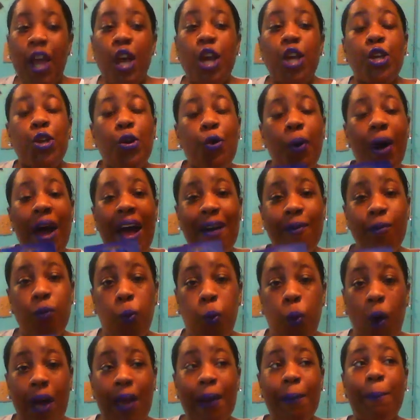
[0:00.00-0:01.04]
You have
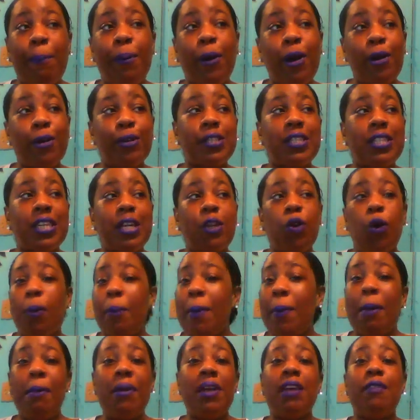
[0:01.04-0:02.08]
one person, or
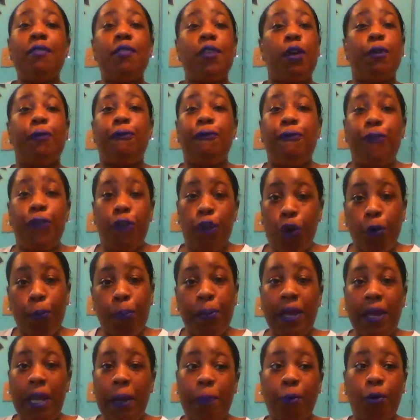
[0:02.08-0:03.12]
maybe even a few
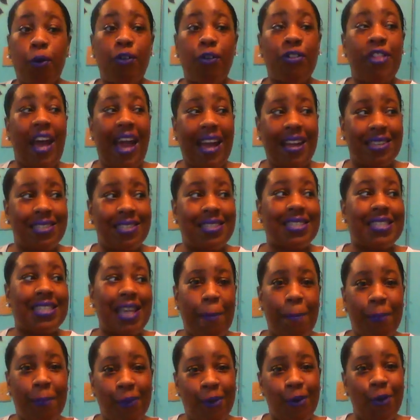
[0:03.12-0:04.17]
people, that
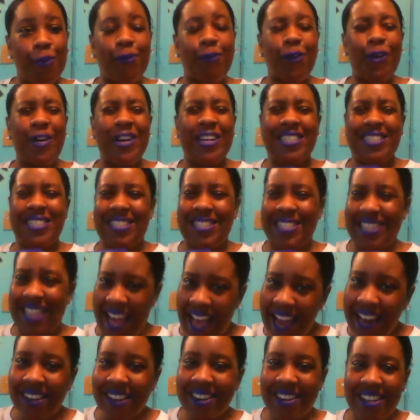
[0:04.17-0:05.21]
accept you for
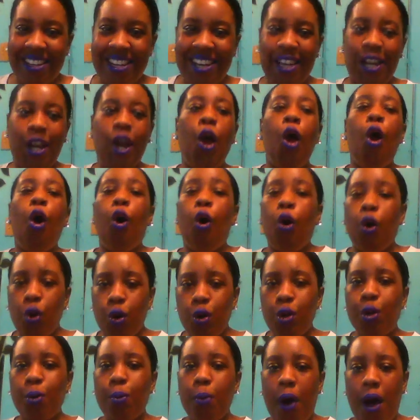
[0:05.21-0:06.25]
exactly who
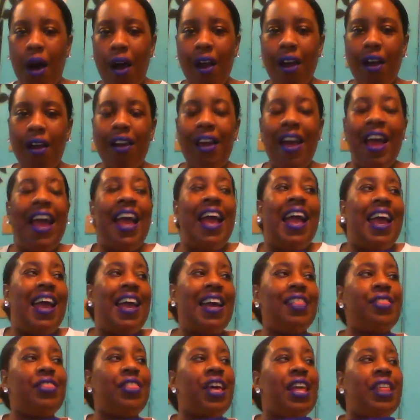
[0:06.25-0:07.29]
you are,
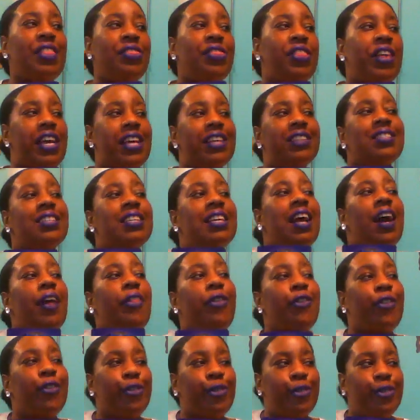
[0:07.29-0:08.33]
and then there's the
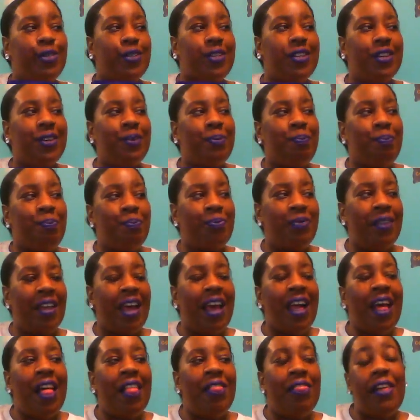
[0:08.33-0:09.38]
others
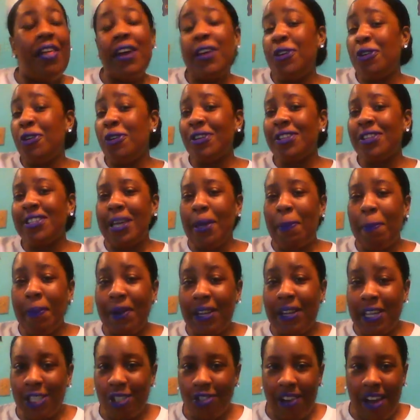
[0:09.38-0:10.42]
that you're
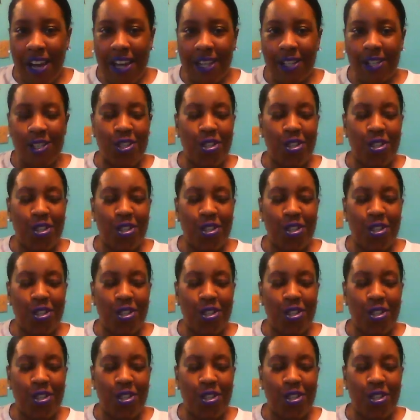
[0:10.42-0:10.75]
deeply attracted